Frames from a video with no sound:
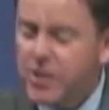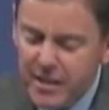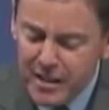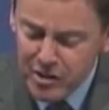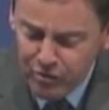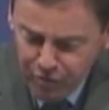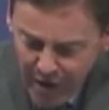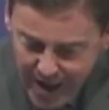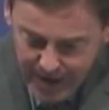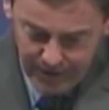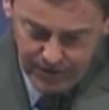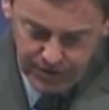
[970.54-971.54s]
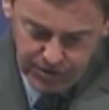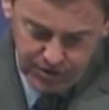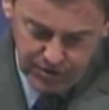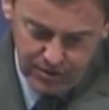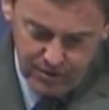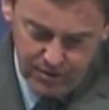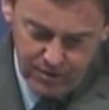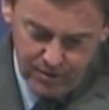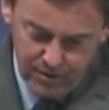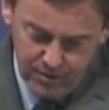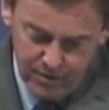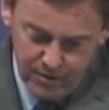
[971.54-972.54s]
and his friends
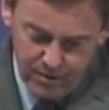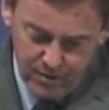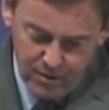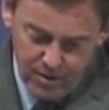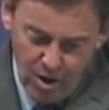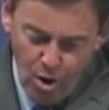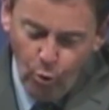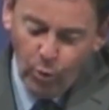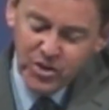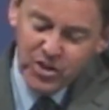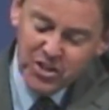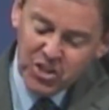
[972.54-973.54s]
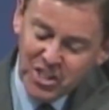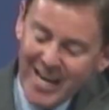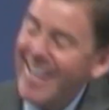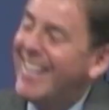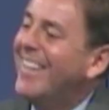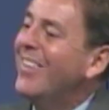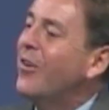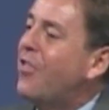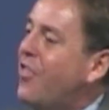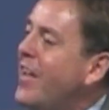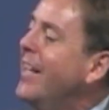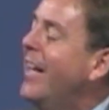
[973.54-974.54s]
was the secular
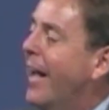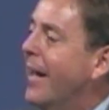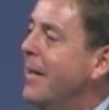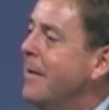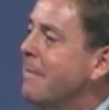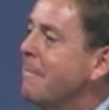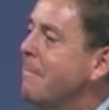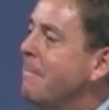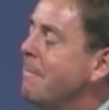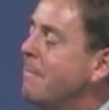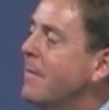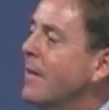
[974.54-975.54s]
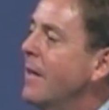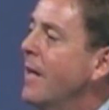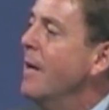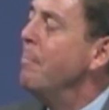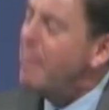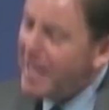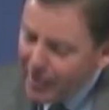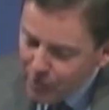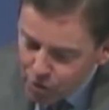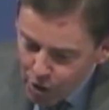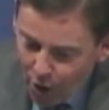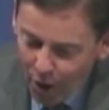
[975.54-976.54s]
thinking
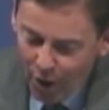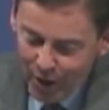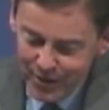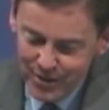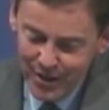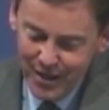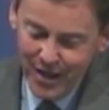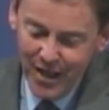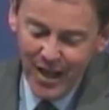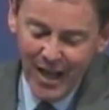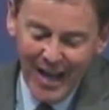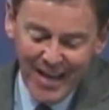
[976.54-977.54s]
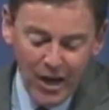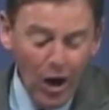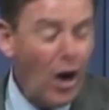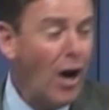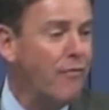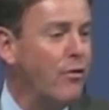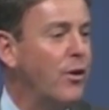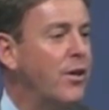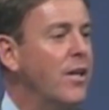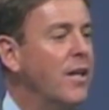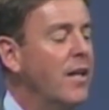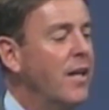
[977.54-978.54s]
being taught at
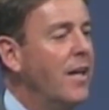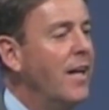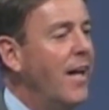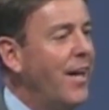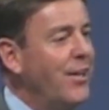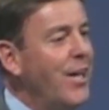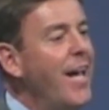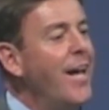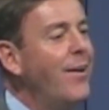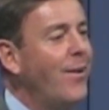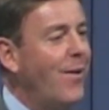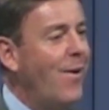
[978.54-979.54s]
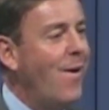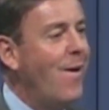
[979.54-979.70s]
Harvard and Yale.